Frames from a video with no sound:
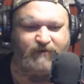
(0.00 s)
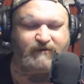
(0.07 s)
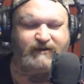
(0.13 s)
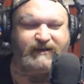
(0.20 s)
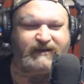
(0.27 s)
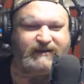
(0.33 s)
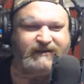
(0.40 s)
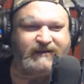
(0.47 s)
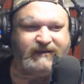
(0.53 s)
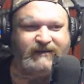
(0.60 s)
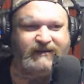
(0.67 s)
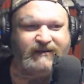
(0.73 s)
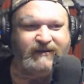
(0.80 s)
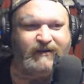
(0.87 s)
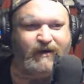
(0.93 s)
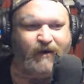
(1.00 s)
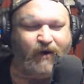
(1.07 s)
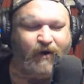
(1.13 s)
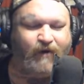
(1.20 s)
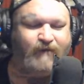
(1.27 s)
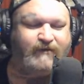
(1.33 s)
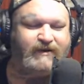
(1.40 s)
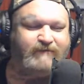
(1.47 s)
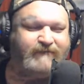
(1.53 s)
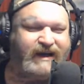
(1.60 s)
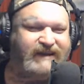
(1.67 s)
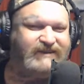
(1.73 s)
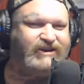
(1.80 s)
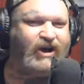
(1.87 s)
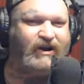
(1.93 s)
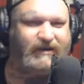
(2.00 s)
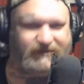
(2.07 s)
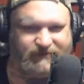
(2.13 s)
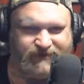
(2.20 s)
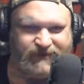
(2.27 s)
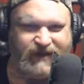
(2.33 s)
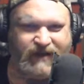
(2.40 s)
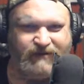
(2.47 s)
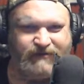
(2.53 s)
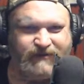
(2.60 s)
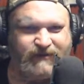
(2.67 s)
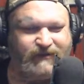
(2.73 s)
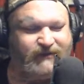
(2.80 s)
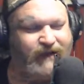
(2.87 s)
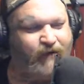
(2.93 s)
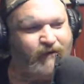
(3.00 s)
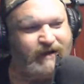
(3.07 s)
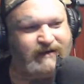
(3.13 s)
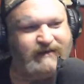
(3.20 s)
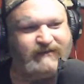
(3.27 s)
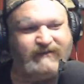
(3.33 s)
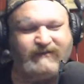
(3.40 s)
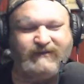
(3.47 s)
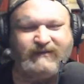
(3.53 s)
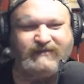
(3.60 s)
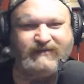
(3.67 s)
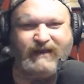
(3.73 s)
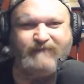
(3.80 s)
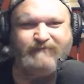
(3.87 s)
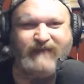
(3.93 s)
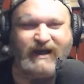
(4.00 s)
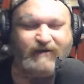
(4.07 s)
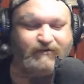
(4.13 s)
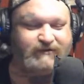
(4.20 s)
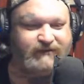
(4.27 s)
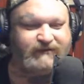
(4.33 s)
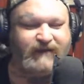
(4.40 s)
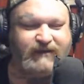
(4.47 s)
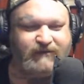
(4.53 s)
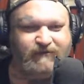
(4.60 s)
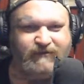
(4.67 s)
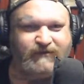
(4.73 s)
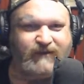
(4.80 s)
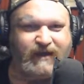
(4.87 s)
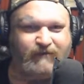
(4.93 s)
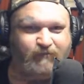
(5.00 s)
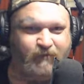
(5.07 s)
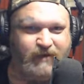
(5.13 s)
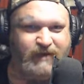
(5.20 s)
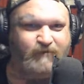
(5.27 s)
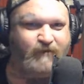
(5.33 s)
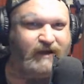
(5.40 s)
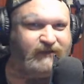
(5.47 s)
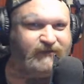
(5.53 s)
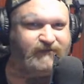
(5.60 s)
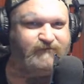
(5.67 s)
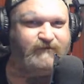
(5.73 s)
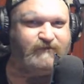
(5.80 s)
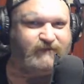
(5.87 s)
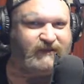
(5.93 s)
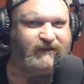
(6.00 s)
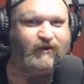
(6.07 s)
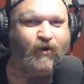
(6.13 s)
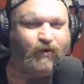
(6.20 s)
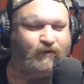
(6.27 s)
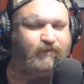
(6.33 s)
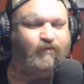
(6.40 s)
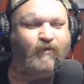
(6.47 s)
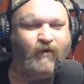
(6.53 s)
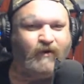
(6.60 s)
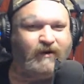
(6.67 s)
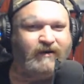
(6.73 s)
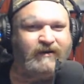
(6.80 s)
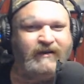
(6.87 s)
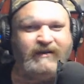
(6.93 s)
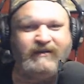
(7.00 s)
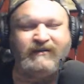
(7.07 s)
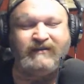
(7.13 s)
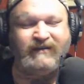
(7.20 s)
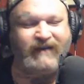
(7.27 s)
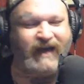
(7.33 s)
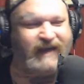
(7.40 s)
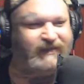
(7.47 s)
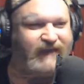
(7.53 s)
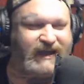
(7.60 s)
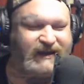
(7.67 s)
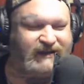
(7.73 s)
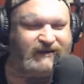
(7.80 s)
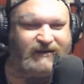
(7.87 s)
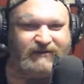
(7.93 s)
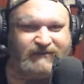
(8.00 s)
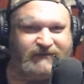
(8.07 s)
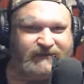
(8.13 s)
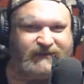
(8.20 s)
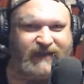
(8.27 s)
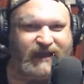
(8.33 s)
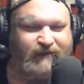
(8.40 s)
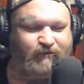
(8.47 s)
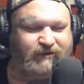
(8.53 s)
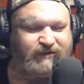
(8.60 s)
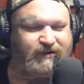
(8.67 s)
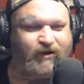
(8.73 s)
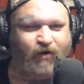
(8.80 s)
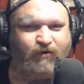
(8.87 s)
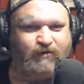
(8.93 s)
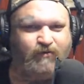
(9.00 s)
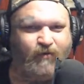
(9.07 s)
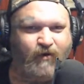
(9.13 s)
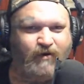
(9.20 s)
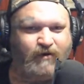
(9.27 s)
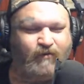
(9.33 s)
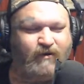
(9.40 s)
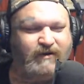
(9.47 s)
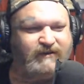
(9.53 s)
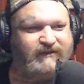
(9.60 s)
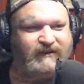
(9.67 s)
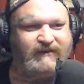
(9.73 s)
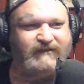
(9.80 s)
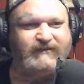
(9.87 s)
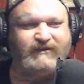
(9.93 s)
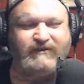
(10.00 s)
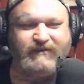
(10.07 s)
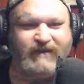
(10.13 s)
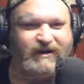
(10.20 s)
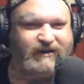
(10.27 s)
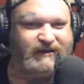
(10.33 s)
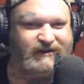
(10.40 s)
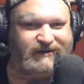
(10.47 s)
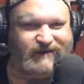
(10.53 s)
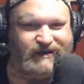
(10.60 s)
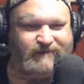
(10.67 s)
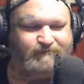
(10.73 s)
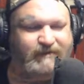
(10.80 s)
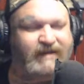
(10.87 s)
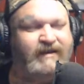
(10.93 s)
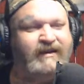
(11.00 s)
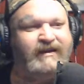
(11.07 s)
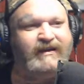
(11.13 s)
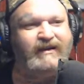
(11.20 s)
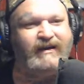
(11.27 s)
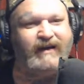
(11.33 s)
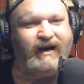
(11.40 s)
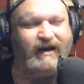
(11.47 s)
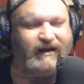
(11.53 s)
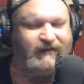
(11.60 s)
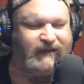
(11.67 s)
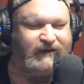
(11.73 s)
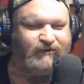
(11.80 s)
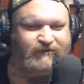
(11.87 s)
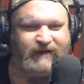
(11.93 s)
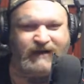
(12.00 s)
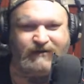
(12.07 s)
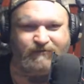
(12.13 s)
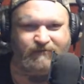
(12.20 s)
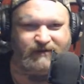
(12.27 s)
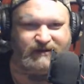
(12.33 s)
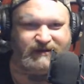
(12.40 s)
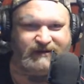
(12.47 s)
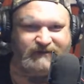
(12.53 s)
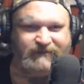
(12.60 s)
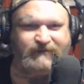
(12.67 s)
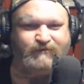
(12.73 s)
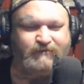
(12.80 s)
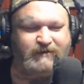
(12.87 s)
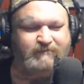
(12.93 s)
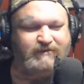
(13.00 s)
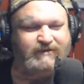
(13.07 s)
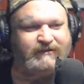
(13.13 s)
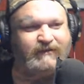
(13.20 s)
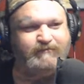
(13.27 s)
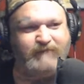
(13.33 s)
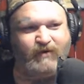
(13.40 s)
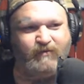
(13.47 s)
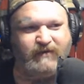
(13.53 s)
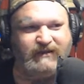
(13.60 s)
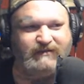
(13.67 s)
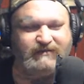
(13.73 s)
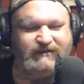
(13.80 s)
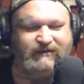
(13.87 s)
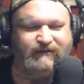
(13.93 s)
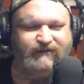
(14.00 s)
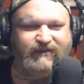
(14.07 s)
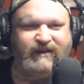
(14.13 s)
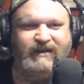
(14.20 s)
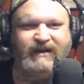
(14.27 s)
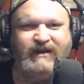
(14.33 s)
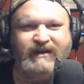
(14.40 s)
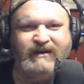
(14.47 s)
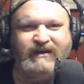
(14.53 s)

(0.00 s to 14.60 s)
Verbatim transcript: morning over to my daughter's house because I wanted to sit them down. Because, like you said, we went through the Cold War and they didn't understand what the Cold War was because they're young and dumb. Uh, they don't know how to read history books. But we lived